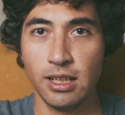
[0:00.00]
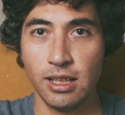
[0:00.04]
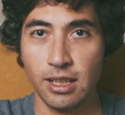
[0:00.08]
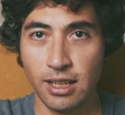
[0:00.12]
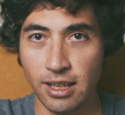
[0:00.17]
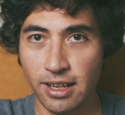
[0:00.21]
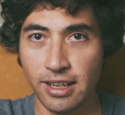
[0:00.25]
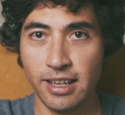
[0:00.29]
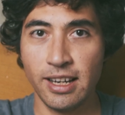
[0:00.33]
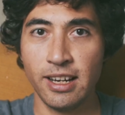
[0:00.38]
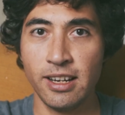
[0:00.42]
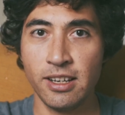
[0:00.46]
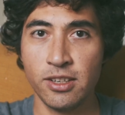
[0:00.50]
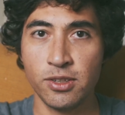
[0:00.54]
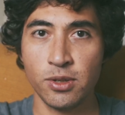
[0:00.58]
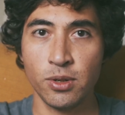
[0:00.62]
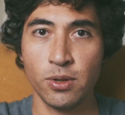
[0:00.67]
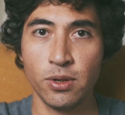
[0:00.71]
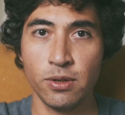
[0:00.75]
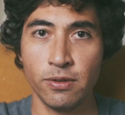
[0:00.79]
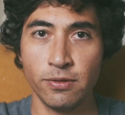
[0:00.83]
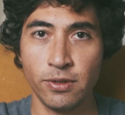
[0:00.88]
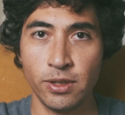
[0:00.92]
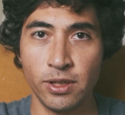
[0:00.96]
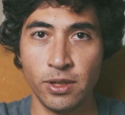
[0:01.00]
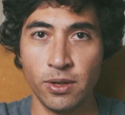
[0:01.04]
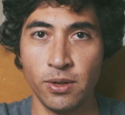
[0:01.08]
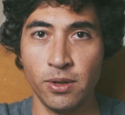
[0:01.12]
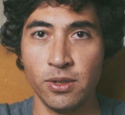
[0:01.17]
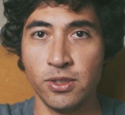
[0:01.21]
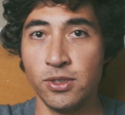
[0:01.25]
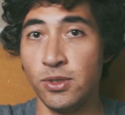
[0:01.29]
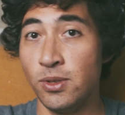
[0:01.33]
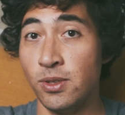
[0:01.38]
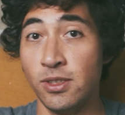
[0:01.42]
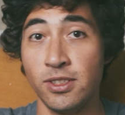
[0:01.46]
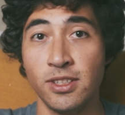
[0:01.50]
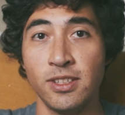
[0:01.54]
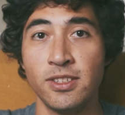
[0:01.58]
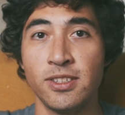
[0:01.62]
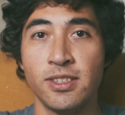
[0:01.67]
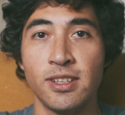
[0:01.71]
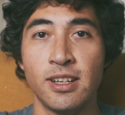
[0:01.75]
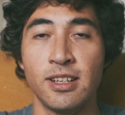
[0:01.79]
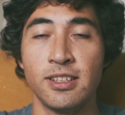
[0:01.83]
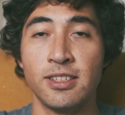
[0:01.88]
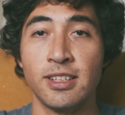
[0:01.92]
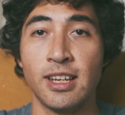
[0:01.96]
high ISO for you as soon as it
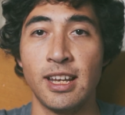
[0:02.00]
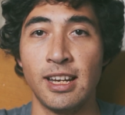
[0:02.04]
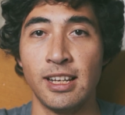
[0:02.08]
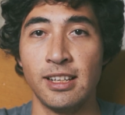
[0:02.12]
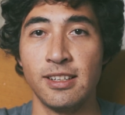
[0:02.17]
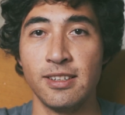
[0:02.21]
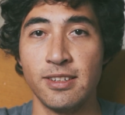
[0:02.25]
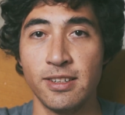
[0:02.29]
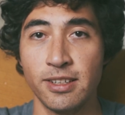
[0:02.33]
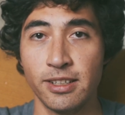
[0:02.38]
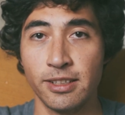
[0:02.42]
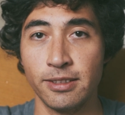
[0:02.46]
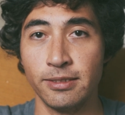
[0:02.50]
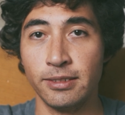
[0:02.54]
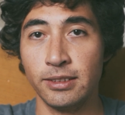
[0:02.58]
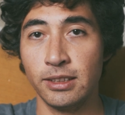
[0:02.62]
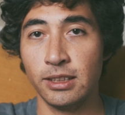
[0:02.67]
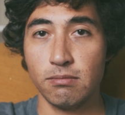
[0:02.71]
starts getting dark.